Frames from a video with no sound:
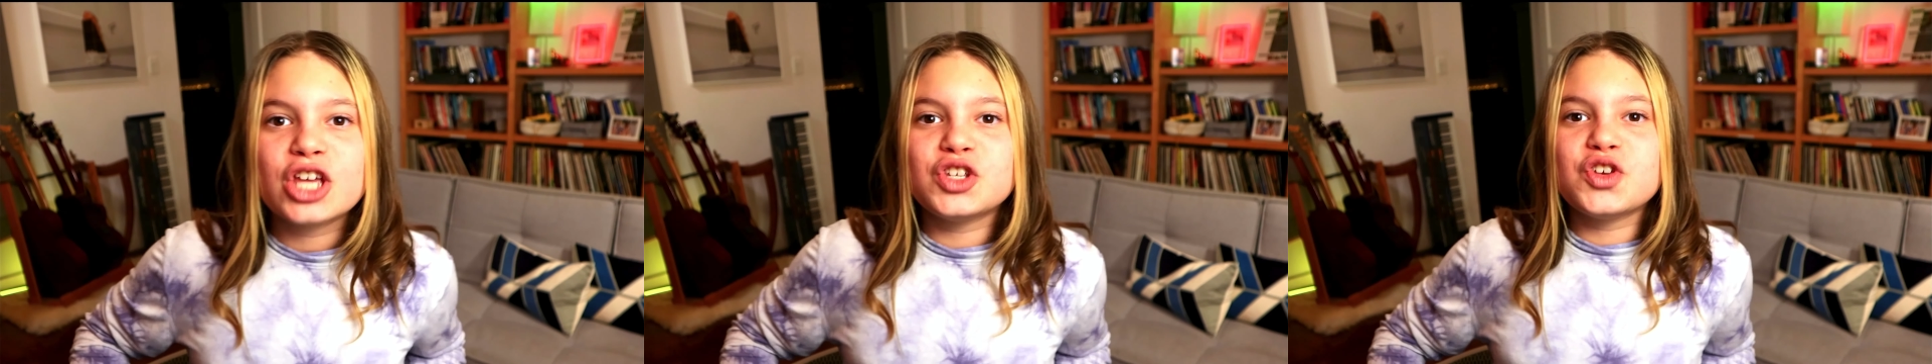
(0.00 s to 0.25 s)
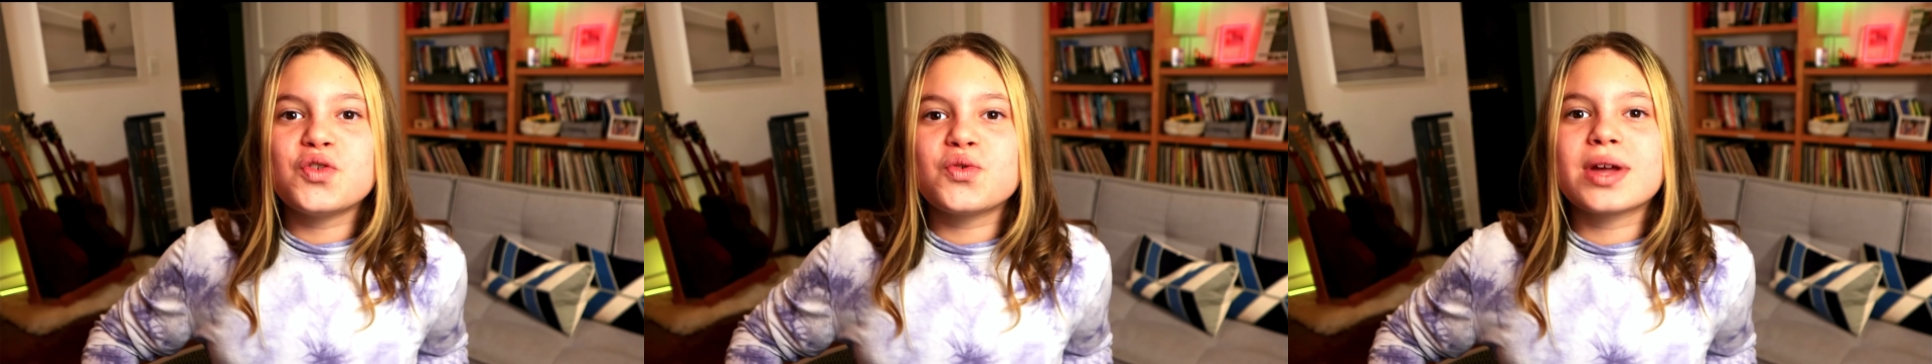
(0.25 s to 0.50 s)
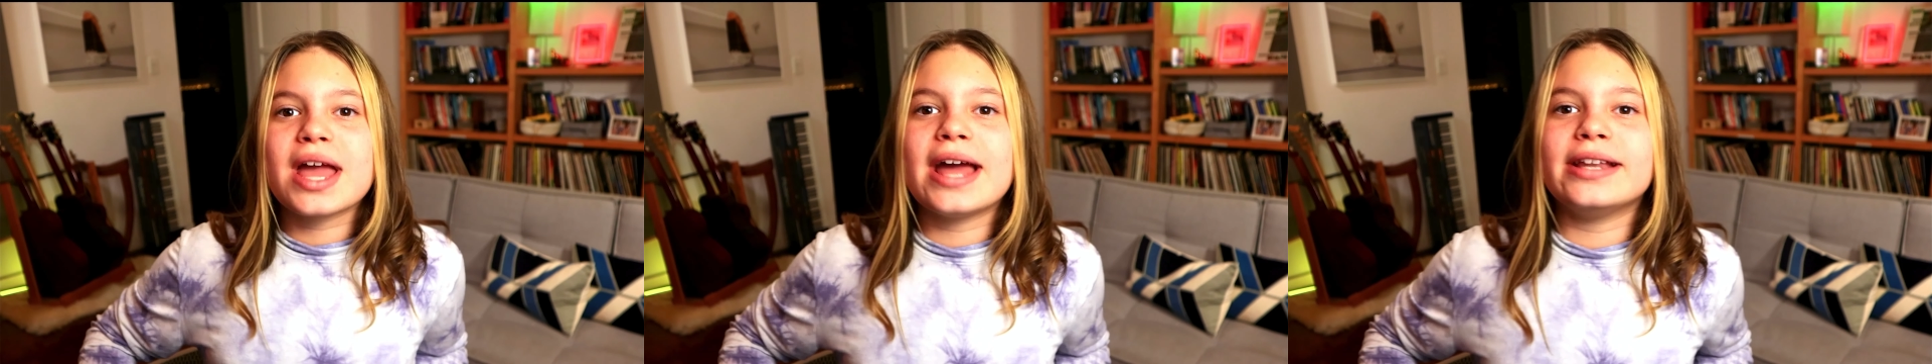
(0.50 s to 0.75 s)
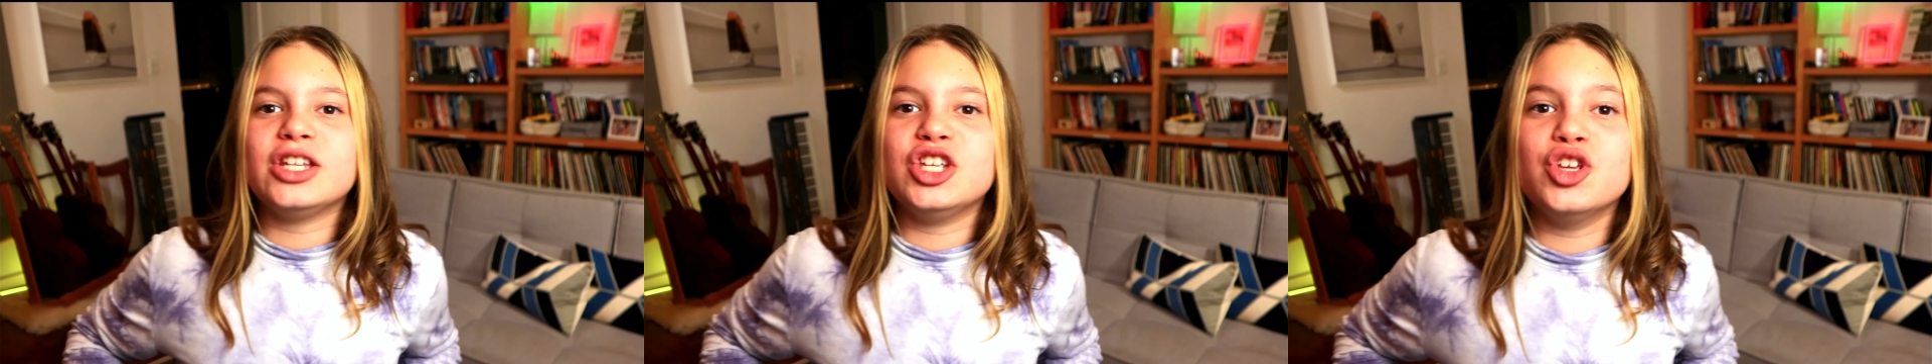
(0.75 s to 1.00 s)
you
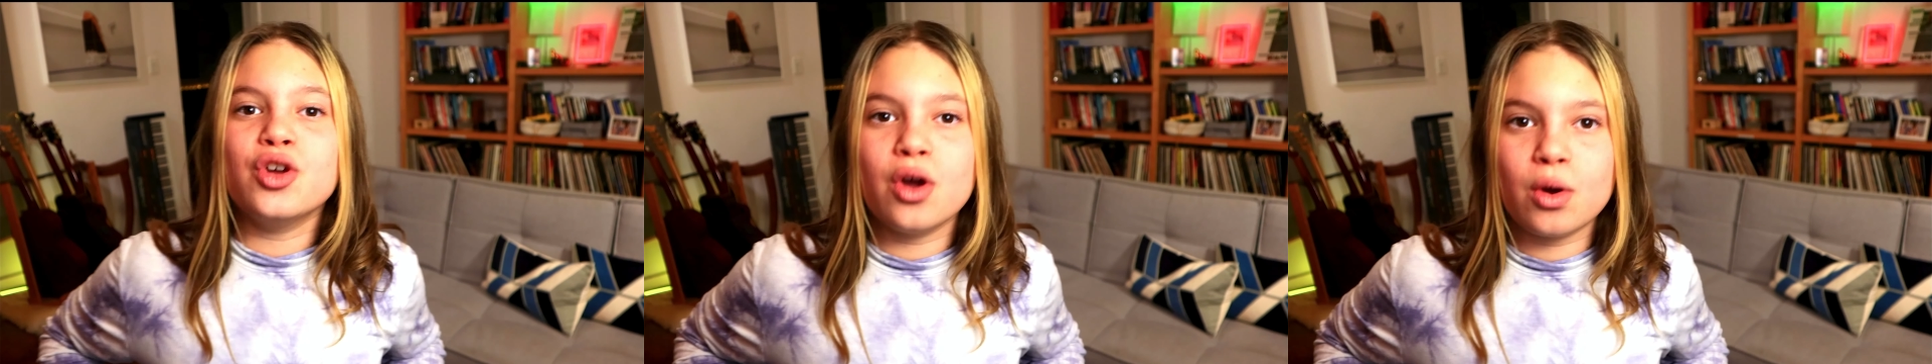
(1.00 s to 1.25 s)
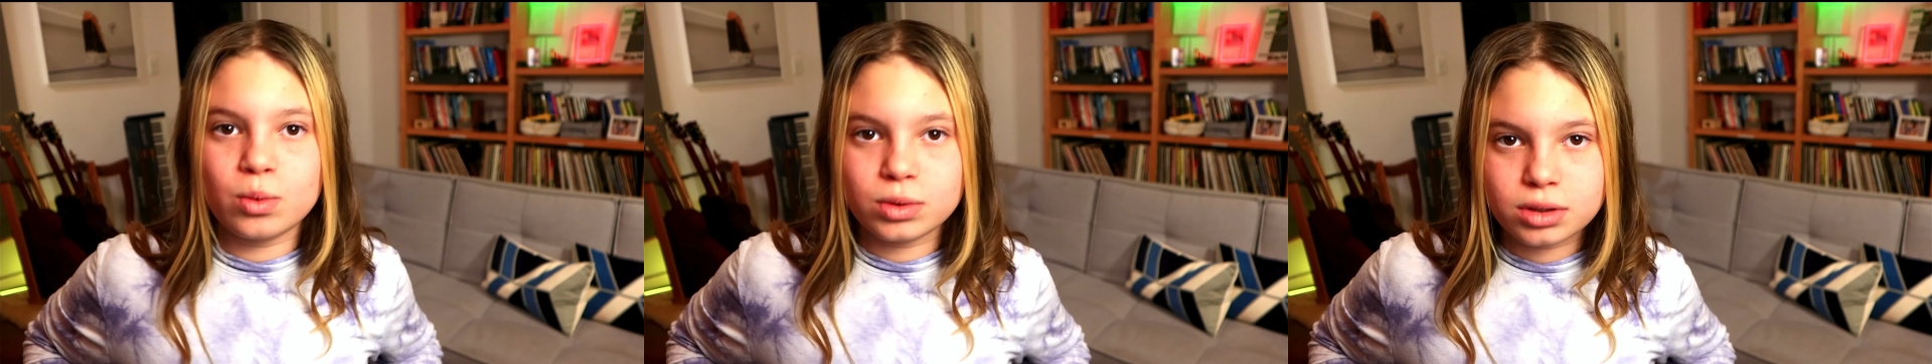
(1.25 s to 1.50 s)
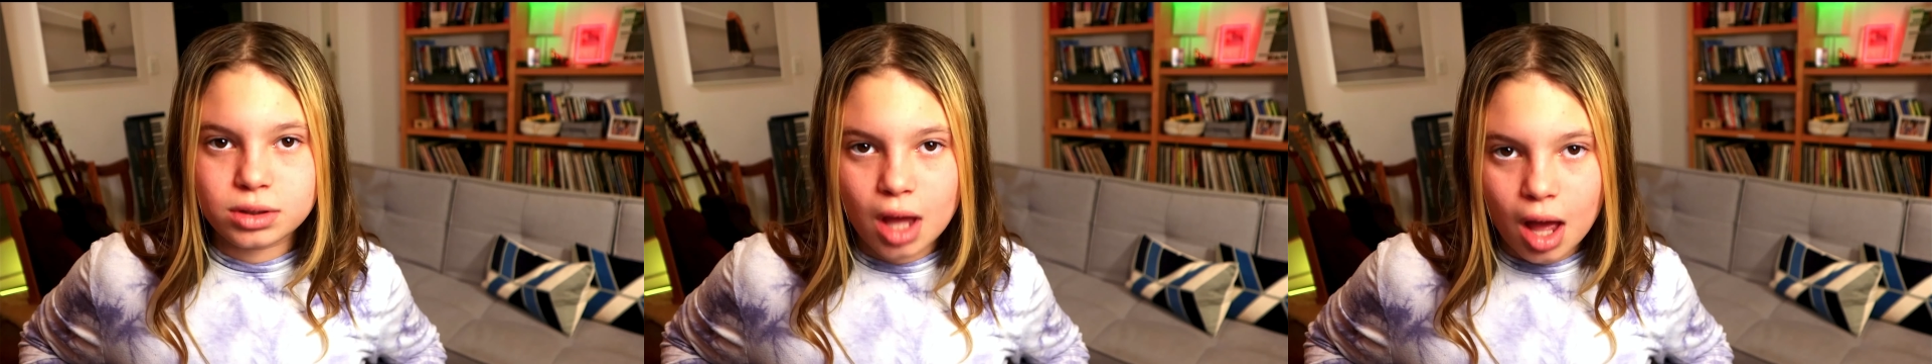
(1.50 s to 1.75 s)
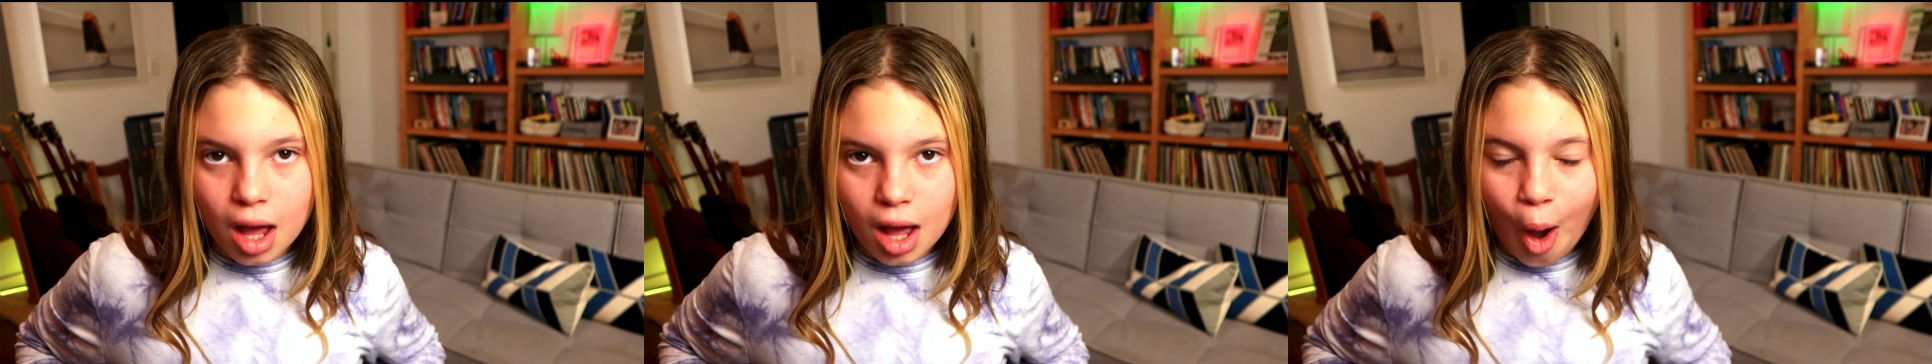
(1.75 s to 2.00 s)
can use.
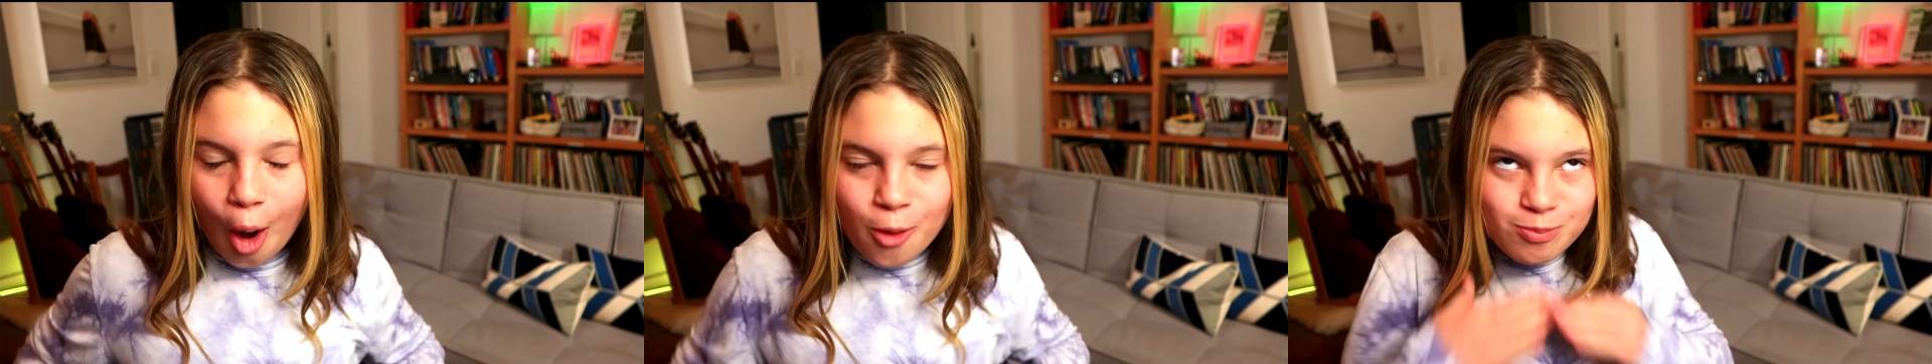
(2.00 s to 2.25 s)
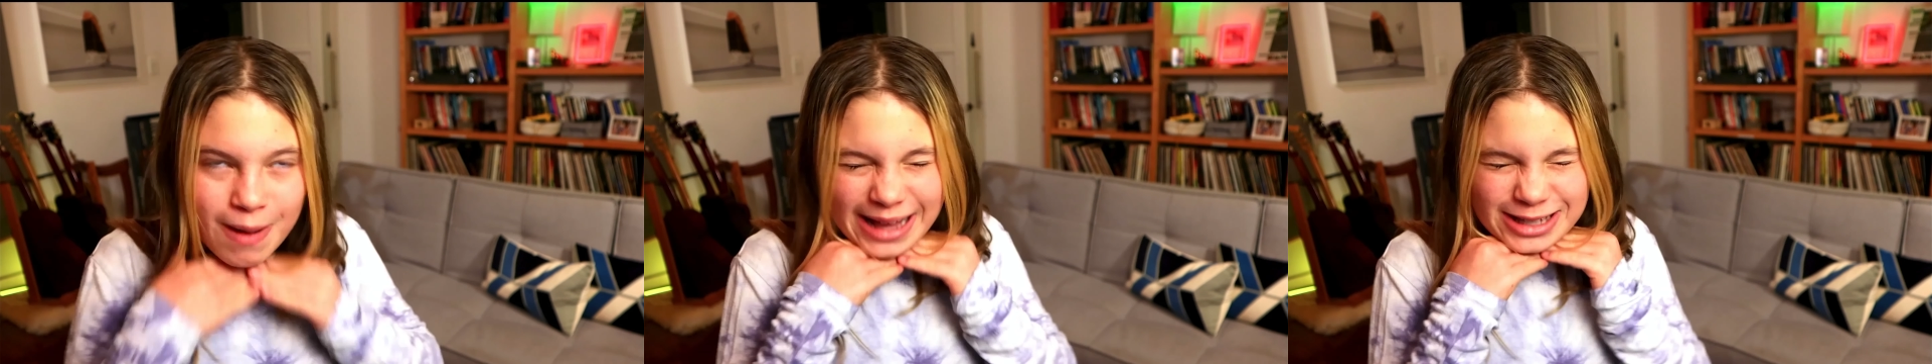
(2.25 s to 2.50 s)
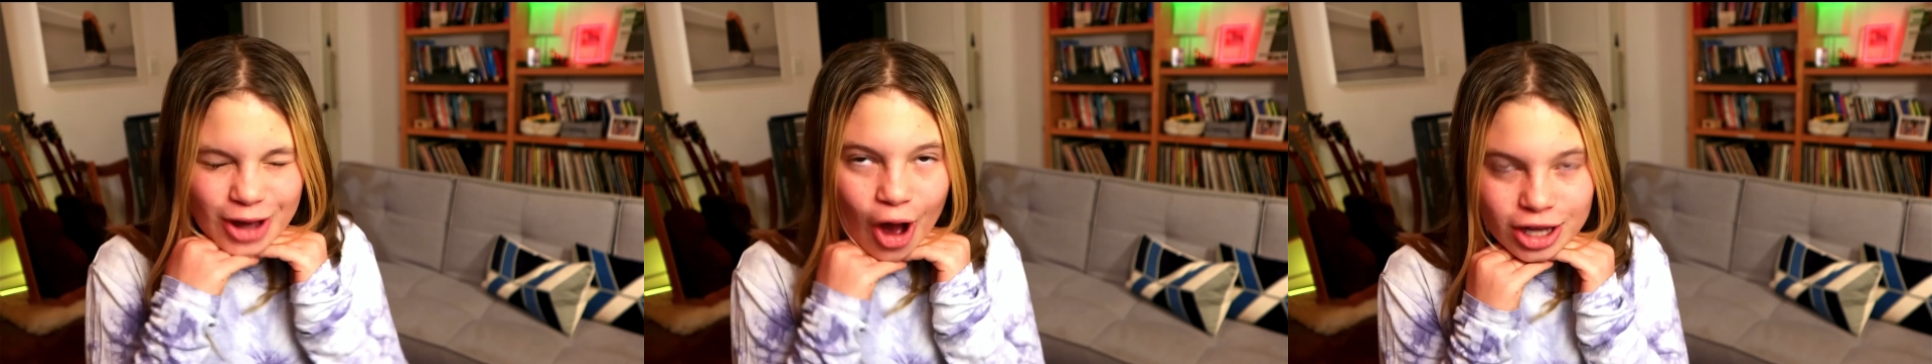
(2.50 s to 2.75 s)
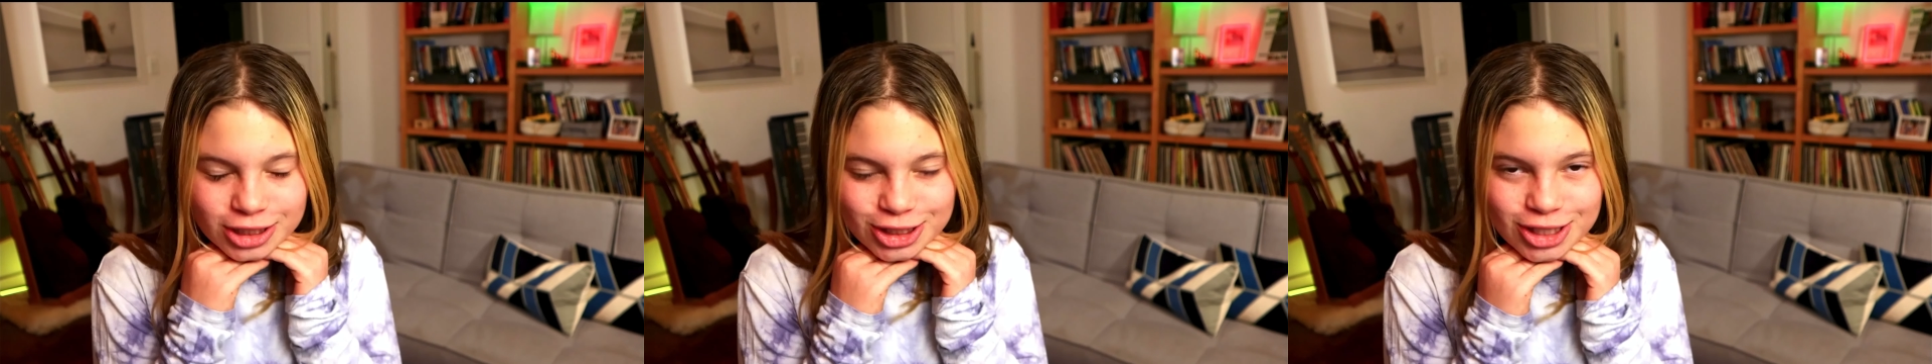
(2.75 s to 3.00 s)
Oh my
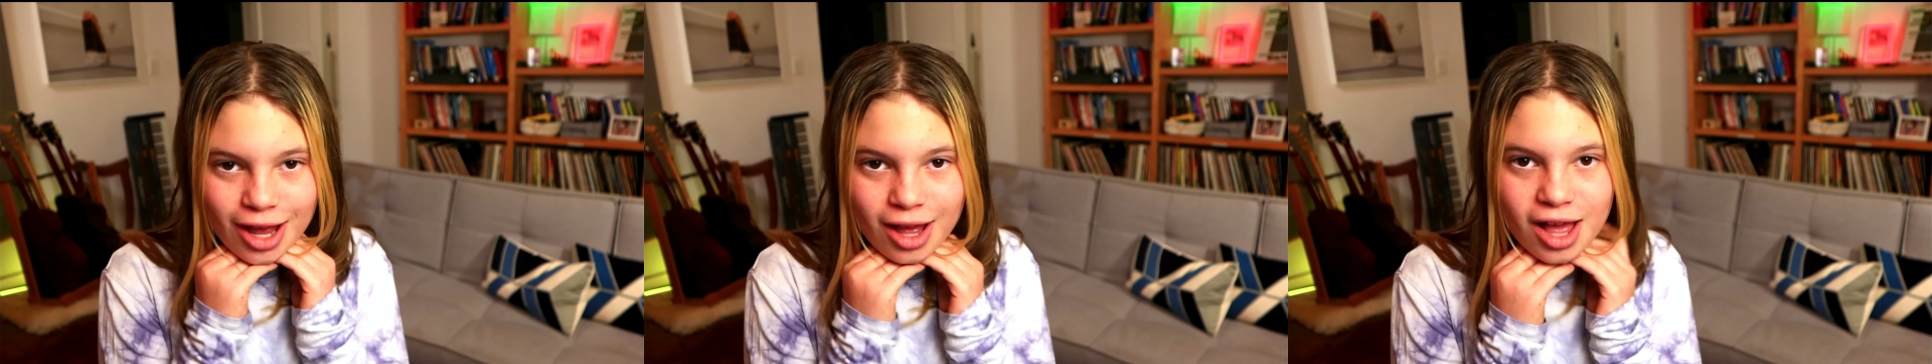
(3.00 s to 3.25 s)
gosh.